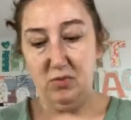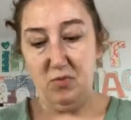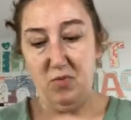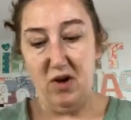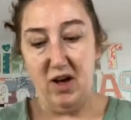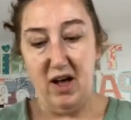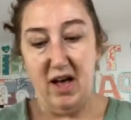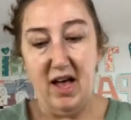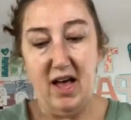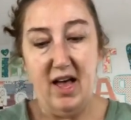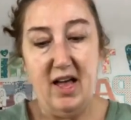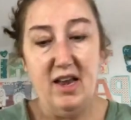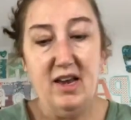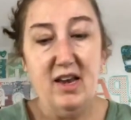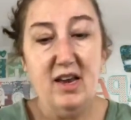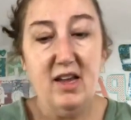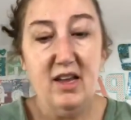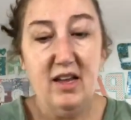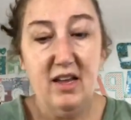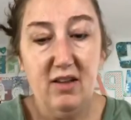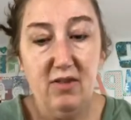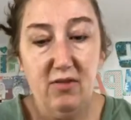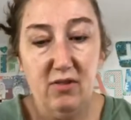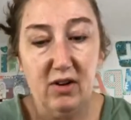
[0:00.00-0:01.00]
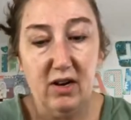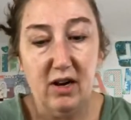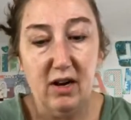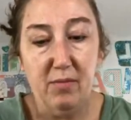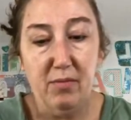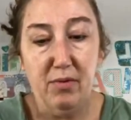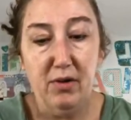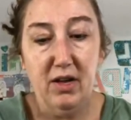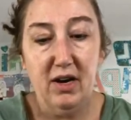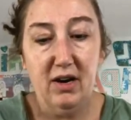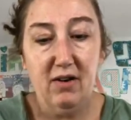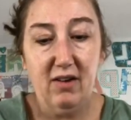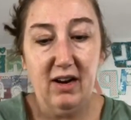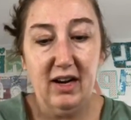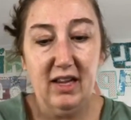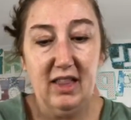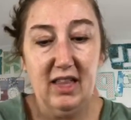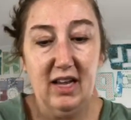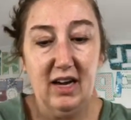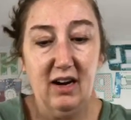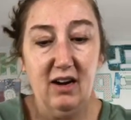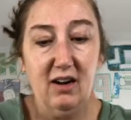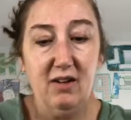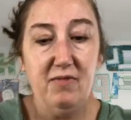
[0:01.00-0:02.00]
one, we're going to put it right
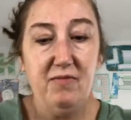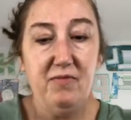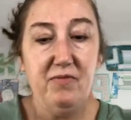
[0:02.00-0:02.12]
there.